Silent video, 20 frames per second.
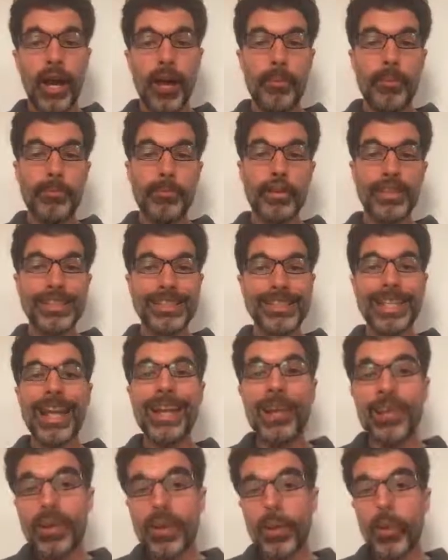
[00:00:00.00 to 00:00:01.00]

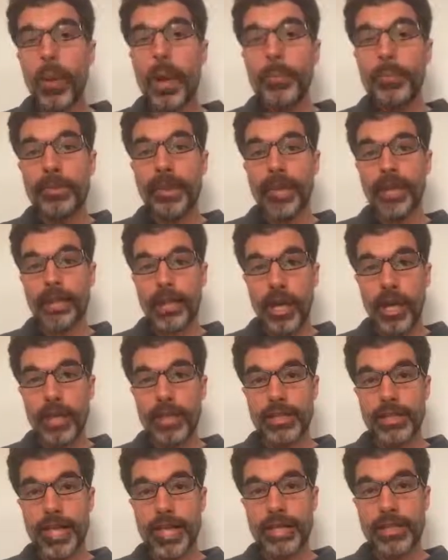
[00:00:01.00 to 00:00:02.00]
present their website
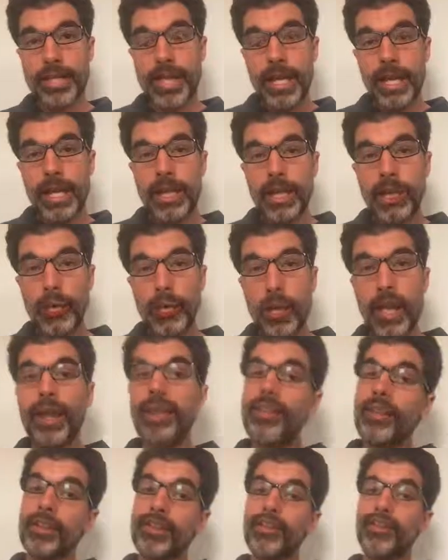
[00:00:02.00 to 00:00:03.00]
content in a way
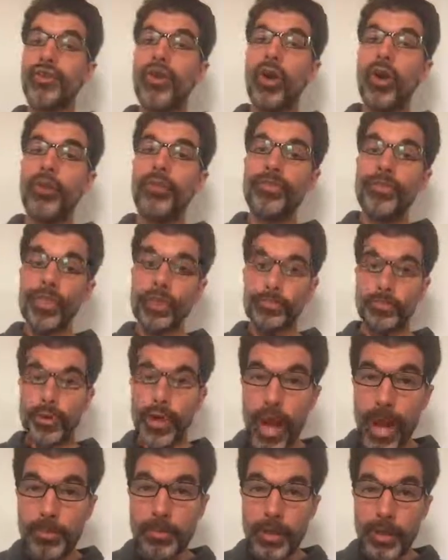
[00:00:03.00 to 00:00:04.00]
that solves the
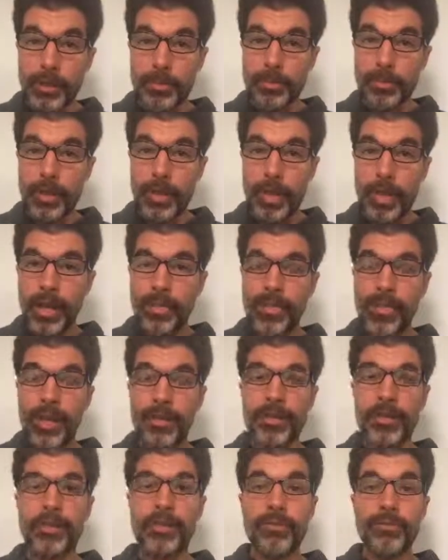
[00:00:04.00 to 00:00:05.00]
problem
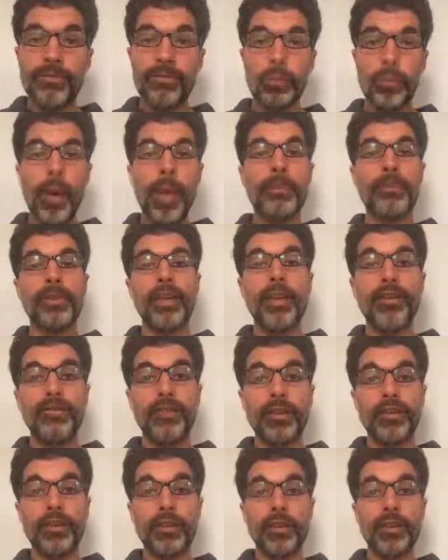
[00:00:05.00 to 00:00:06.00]
that the website
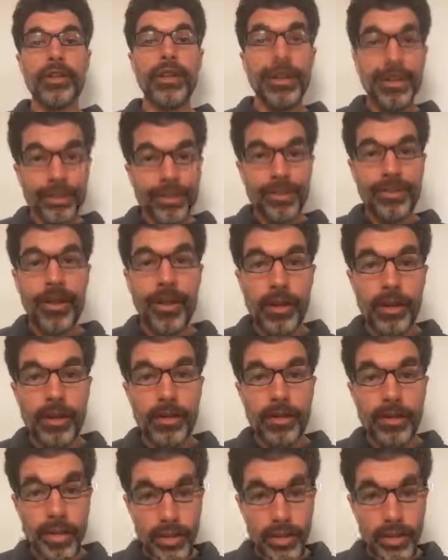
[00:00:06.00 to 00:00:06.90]
visitor is there to